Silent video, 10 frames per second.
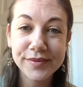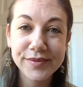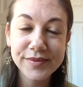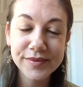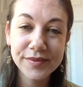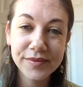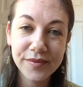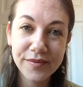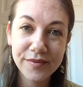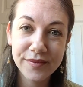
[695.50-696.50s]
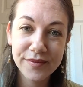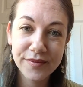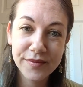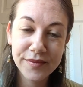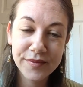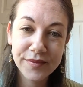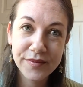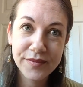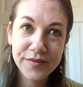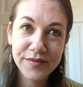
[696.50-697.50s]

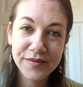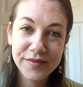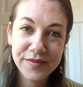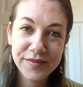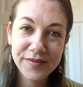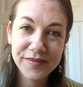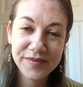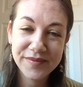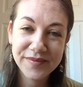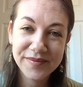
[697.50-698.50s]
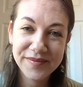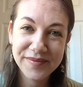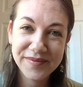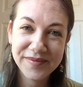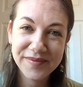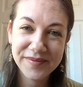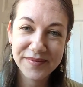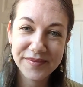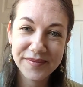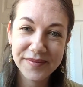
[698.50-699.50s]

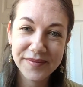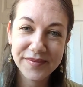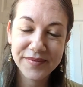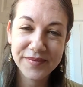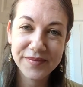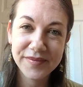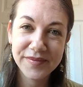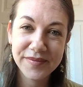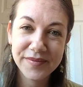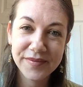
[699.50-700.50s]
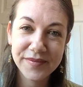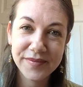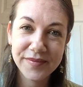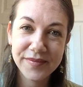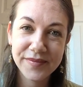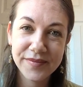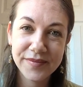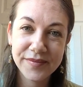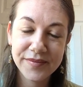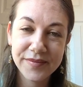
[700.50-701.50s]

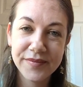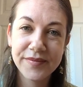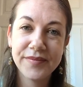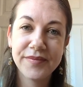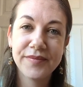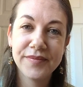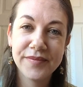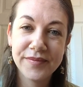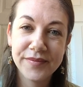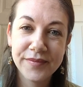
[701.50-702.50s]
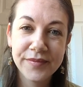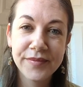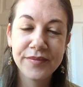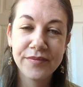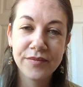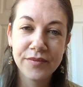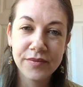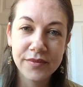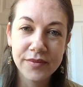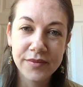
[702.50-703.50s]
[no speech]